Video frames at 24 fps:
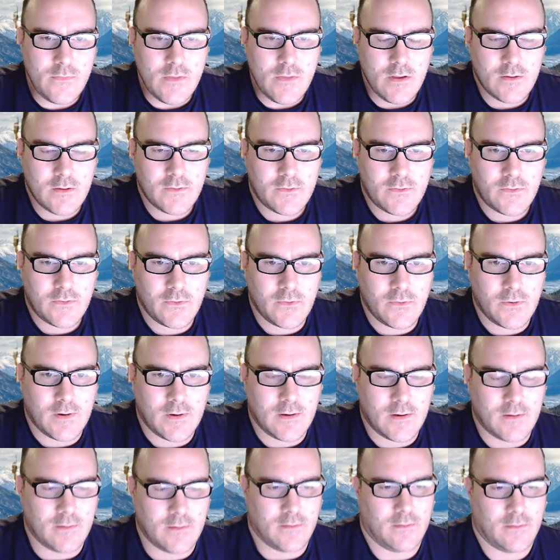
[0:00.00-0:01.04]
to
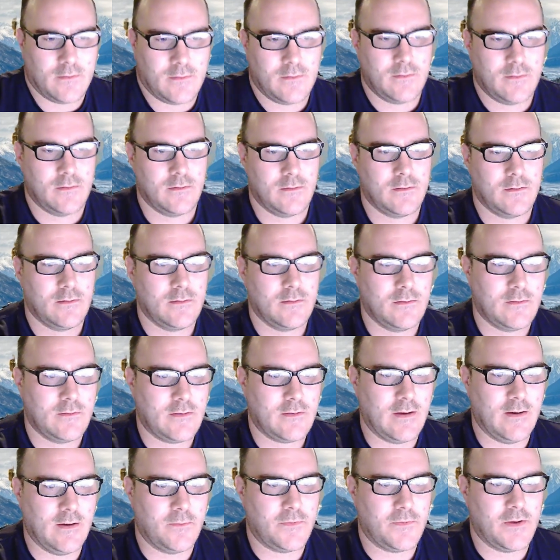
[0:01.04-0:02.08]

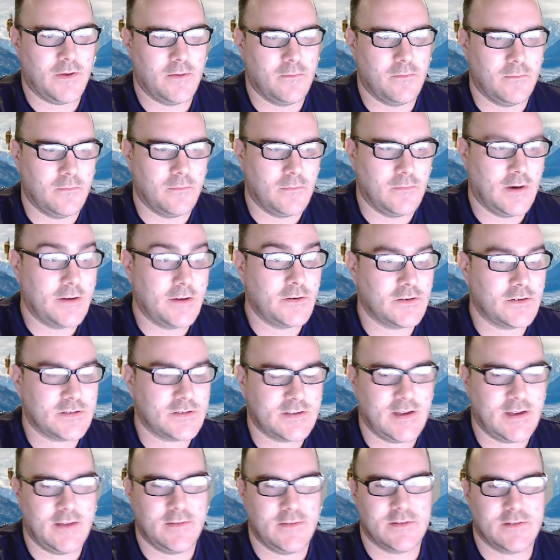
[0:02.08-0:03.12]
help them
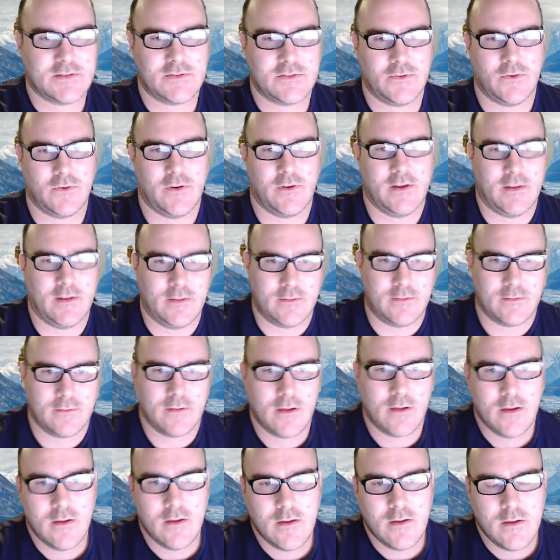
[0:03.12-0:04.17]
understand the story and
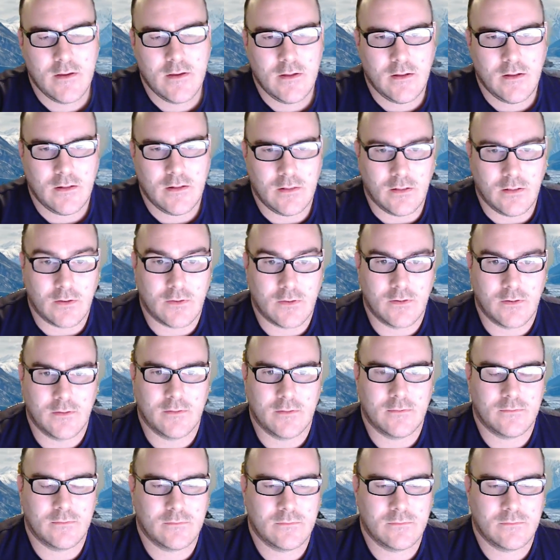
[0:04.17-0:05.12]
learn